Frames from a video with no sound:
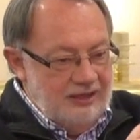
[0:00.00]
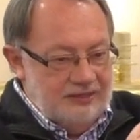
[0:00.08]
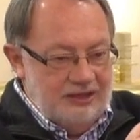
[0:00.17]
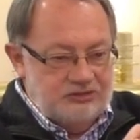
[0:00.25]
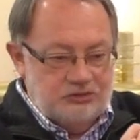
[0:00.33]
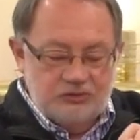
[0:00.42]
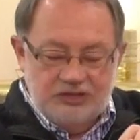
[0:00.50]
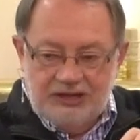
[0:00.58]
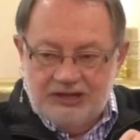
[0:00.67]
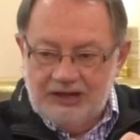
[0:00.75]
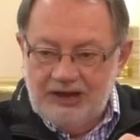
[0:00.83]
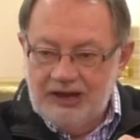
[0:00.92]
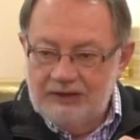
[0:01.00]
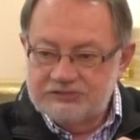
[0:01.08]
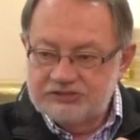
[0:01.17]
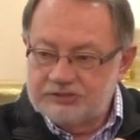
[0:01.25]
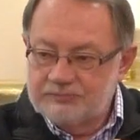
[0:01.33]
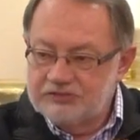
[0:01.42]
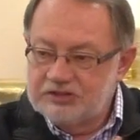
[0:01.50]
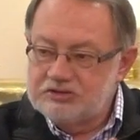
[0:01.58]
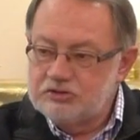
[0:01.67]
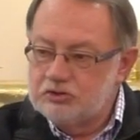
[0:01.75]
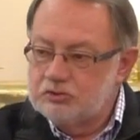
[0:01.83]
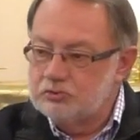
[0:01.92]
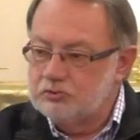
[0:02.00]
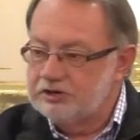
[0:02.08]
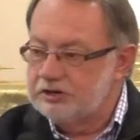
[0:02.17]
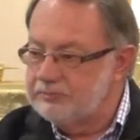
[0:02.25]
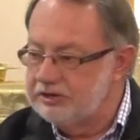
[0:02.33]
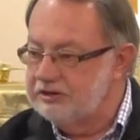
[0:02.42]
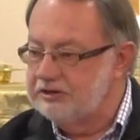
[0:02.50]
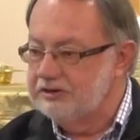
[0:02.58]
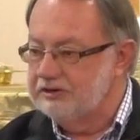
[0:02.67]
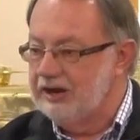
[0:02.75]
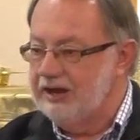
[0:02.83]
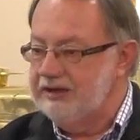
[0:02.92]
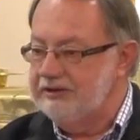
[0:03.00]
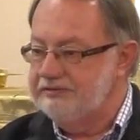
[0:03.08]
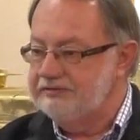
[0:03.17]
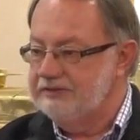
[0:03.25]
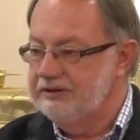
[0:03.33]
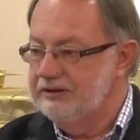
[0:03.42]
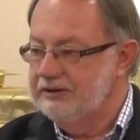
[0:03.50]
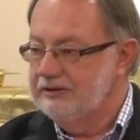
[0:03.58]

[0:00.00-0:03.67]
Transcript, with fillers: that you can't have something new come into your life.